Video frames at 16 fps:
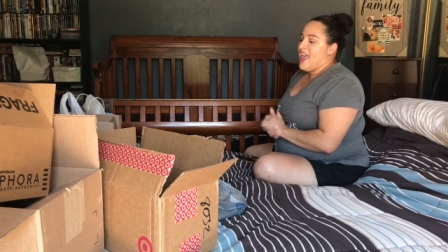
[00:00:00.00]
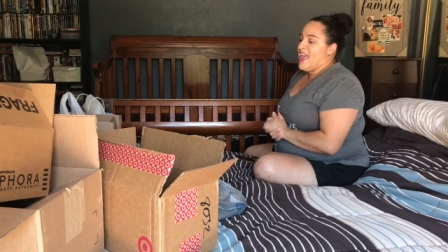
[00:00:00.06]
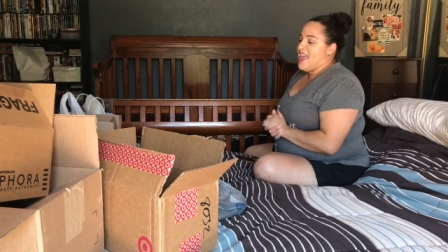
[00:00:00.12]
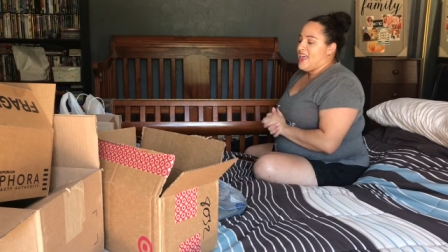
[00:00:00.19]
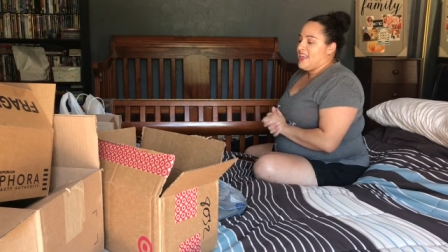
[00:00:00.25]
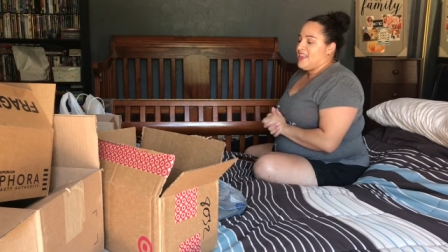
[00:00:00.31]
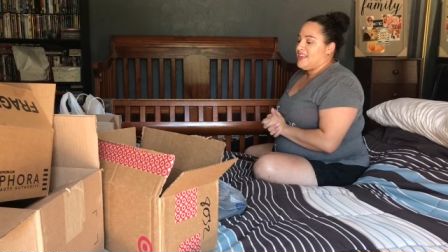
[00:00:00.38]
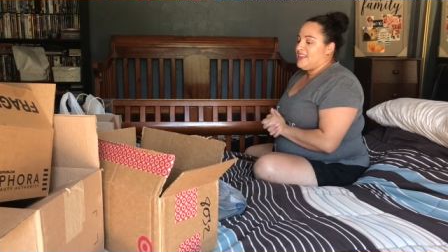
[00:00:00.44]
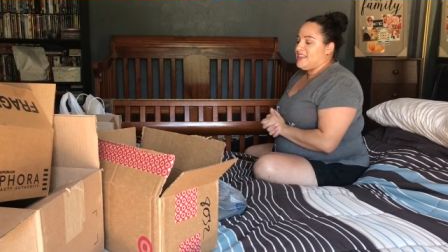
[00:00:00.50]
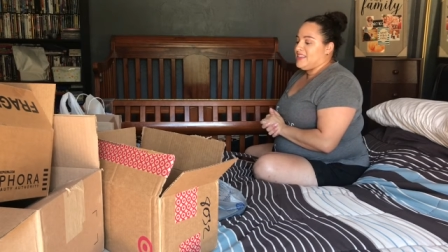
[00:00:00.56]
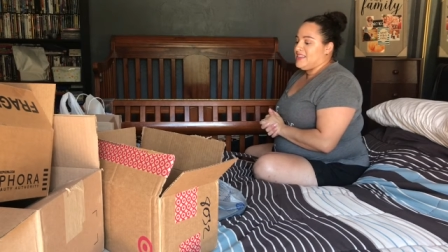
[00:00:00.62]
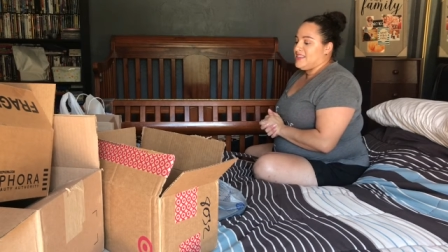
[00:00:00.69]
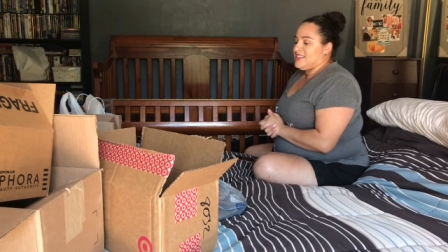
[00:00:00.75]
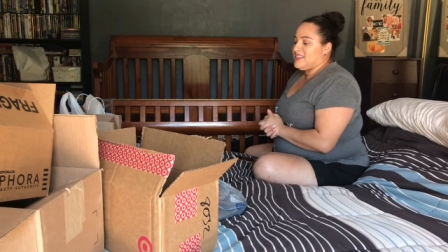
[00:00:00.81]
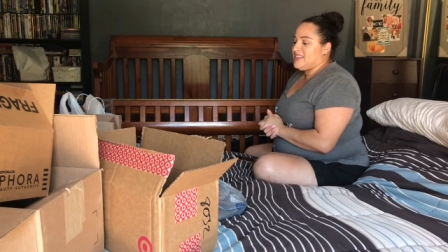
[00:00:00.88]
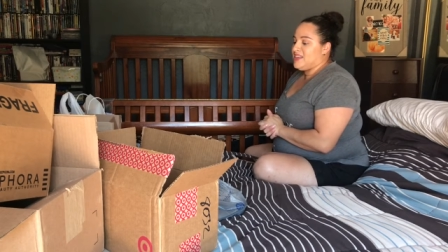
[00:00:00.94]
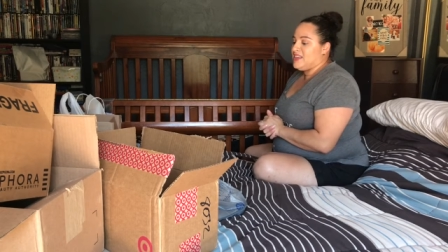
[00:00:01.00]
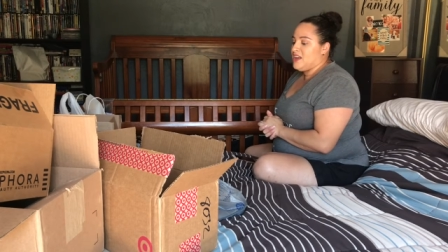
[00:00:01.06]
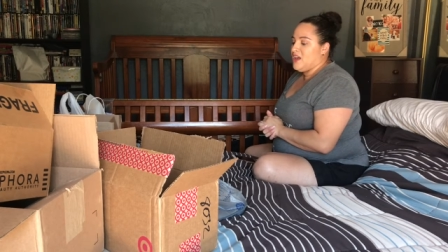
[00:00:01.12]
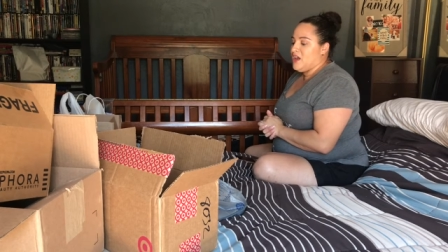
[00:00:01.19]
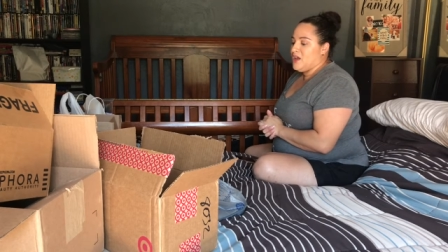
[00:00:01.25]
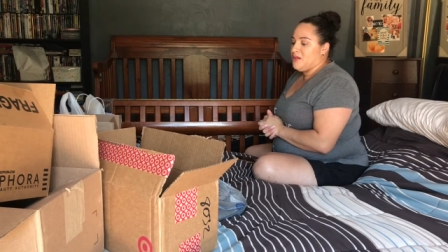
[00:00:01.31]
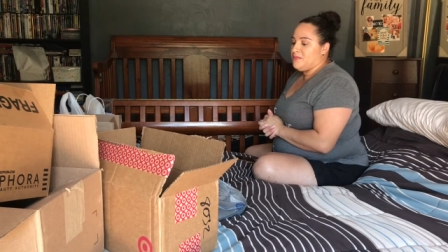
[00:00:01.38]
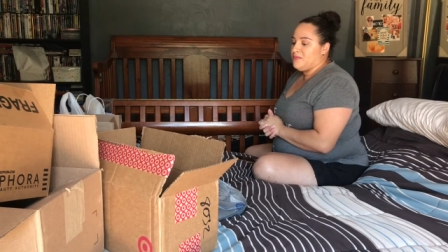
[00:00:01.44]
and
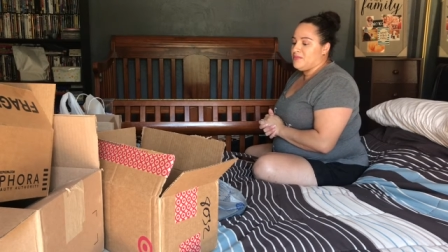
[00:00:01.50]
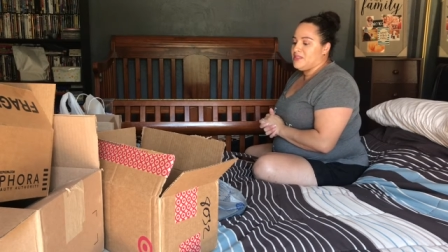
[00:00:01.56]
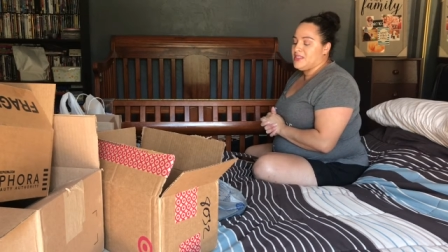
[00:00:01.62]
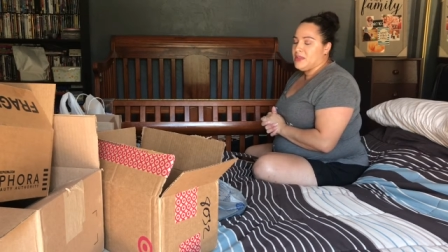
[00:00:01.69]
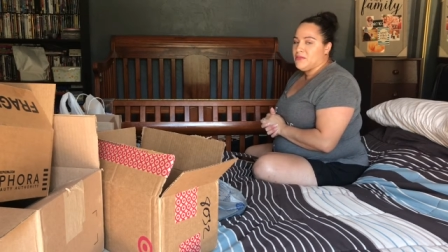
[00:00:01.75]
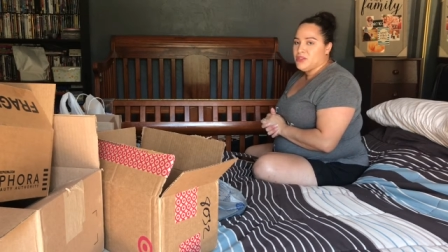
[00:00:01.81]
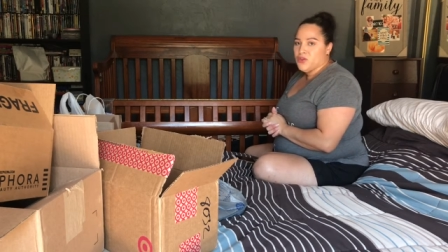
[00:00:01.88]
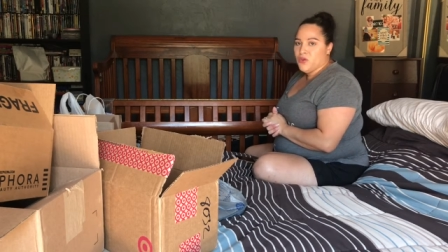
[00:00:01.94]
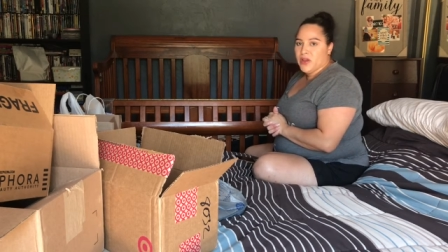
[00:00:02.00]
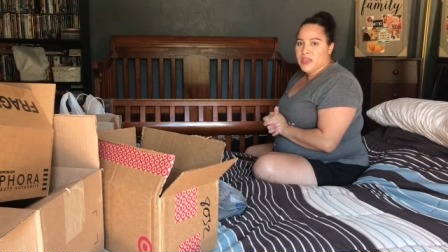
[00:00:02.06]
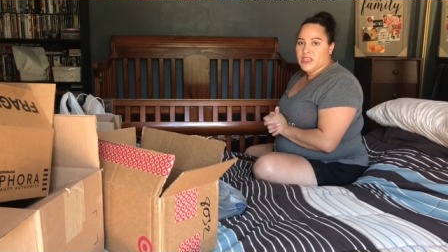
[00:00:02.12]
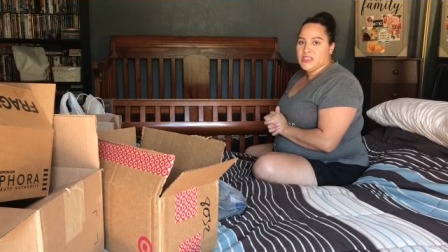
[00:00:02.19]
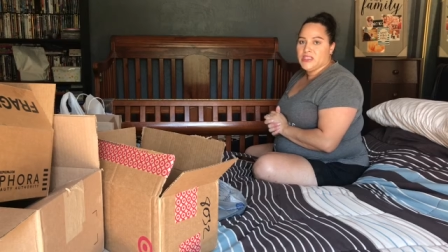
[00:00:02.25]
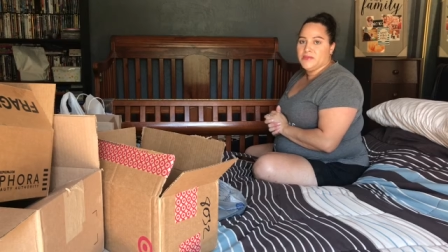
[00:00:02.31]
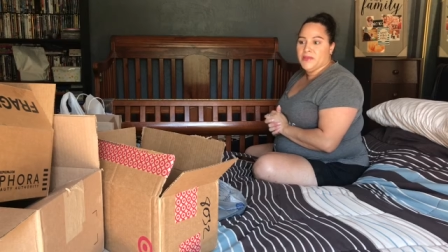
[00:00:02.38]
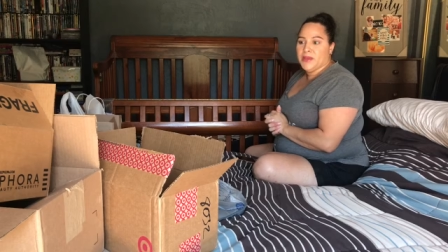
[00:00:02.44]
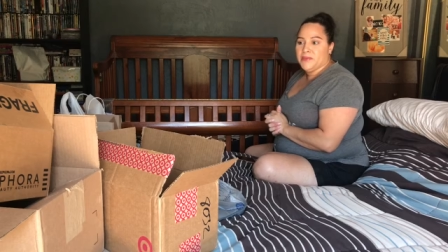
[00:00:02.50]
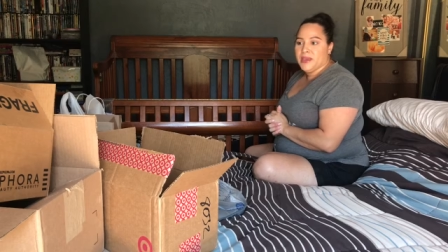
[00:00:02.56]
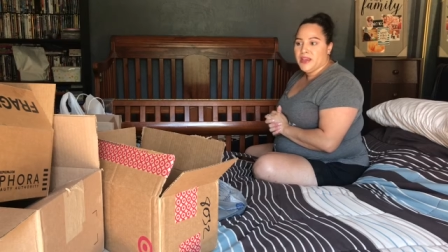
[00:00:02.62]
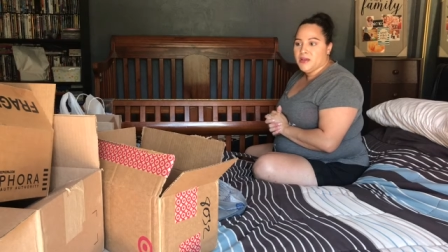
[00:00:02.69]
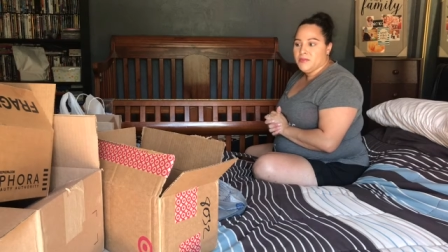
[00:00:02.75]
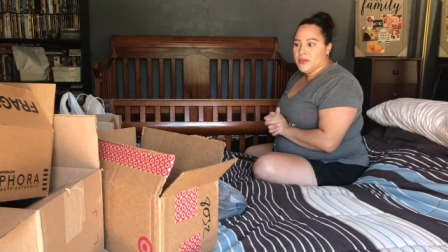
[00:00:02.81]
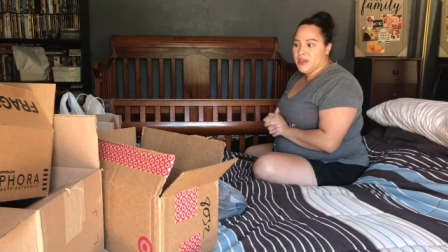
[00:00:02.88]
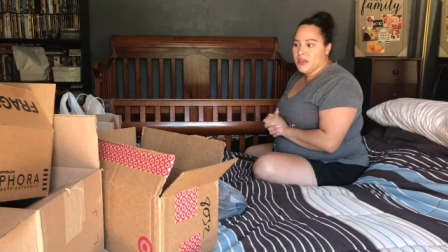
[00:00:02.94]
um, some is going into my
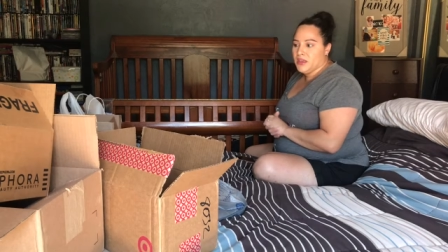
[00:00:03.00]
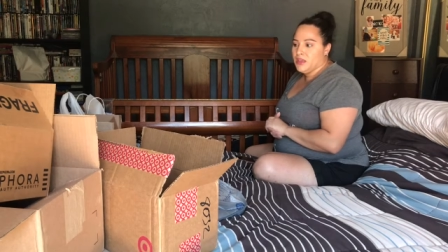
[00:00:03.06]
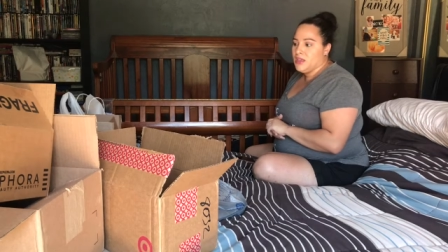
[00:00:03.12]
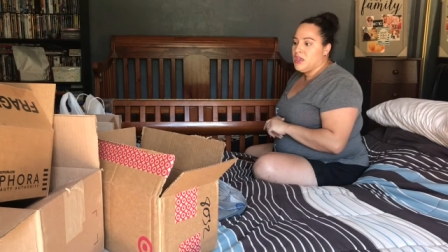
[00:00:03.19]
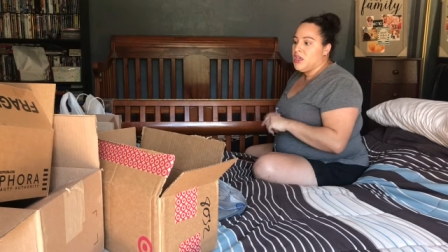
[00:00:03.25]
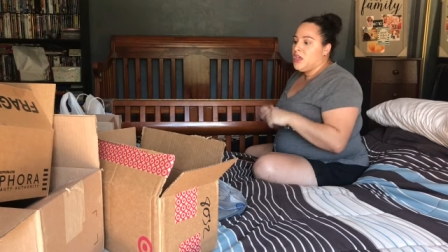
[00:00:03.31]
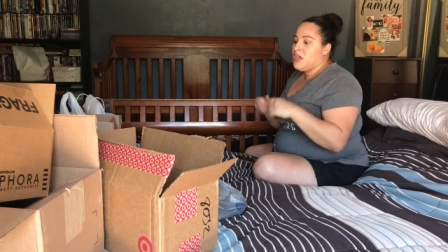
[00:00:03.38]
makeup kit